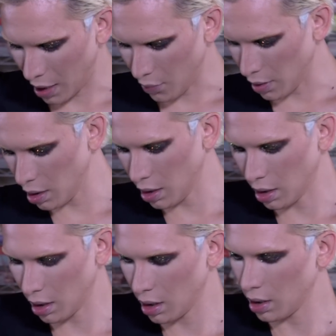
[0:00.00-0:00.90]
our
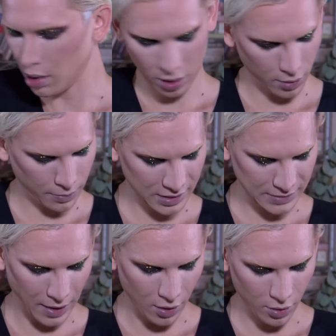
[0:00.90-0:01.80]
little
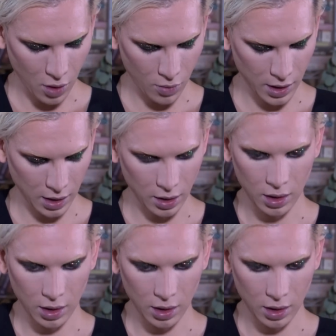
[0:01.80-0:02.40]
pressed powder moment.